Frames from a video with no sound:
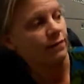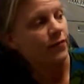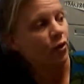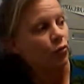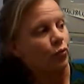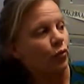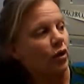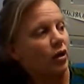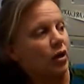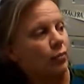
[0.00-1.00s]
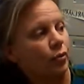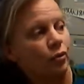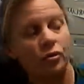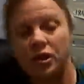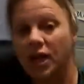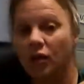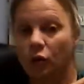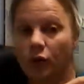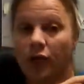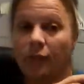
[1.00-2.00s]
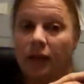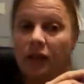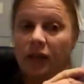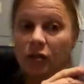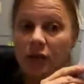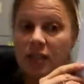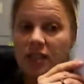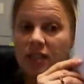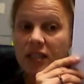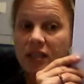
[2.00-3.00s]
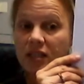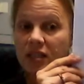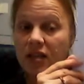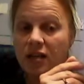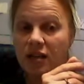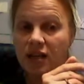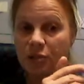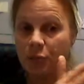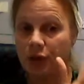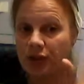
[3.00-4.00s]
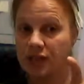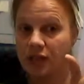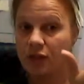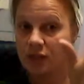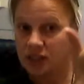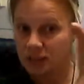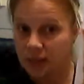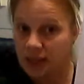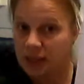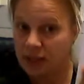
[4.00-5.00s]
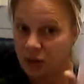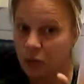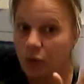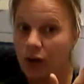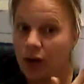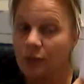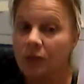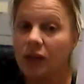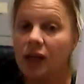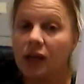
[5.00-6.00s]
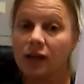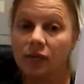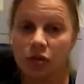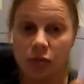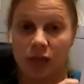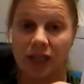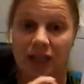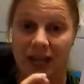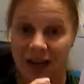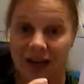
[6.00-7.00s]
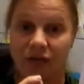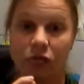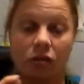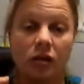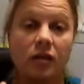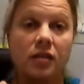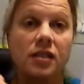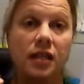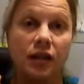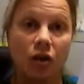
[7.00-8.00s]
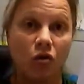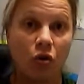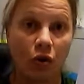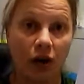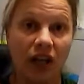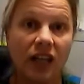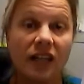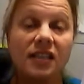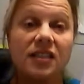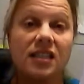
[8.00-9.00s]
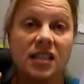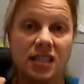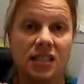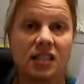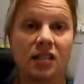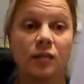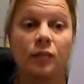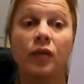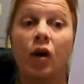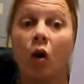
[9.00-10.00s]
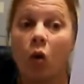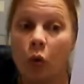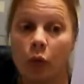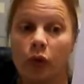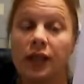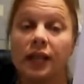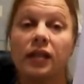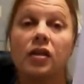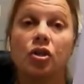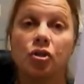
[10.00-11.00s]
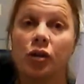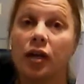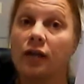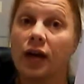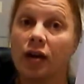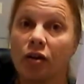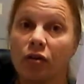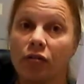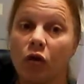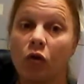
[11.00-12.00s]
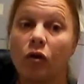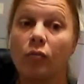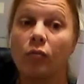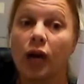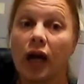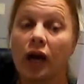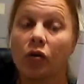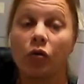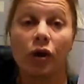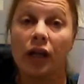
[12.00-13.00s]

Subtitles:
phone numbers and or email addresses. It's pretty self-explanatory. If you would like for us in the Guardian system only to give out your phone number and or